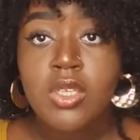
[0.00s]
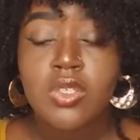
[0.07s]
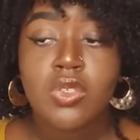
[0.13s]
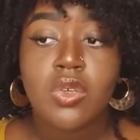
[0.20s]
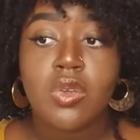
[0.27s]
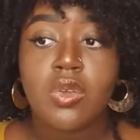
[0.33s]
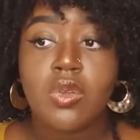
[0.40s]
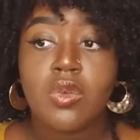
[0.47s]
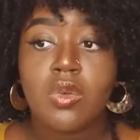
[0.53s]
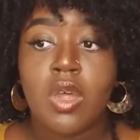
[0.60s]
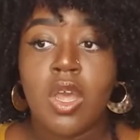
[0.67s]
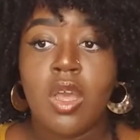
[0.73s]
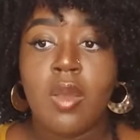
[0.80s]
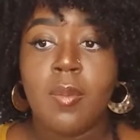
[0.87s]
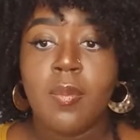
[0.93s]
So
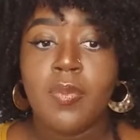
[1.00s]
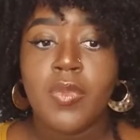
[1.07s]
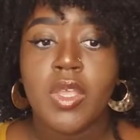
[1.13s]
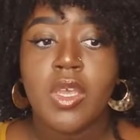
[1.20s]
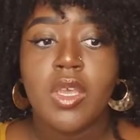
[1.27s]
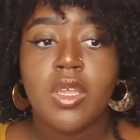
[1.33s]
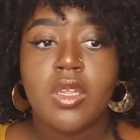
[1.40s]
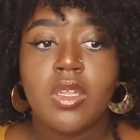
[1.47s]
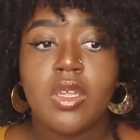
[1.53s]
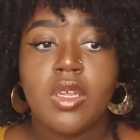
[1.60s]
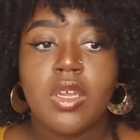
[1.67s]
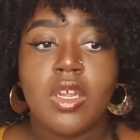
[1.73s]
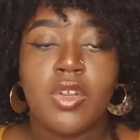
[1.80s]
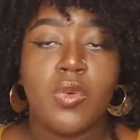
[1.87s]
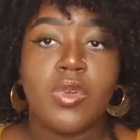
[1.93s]
I
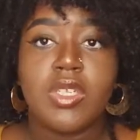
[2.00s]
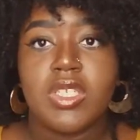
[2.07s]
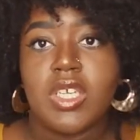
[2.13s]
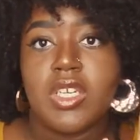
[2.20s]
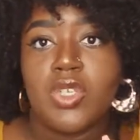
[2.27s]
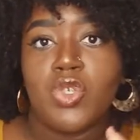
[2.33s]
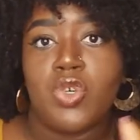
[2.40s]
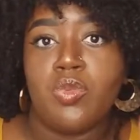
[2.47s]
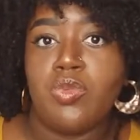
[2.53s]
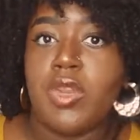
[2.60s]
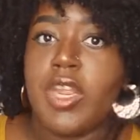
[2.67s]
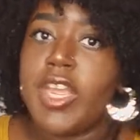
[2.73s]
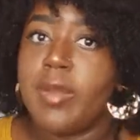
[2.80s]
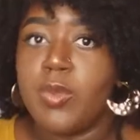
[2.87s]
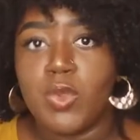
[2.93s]
don't want to say the job
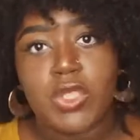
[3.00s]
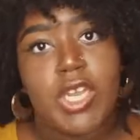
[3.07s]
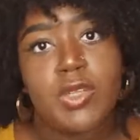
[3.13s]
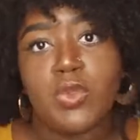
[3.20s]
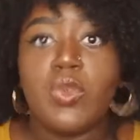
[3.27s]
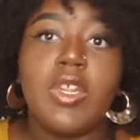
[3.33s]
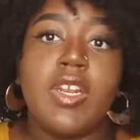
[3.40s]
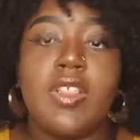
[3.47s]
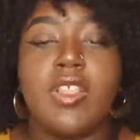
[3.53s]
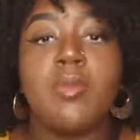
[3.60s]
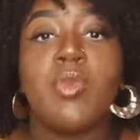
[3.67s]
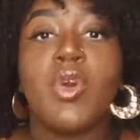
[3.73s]
name or title or anything,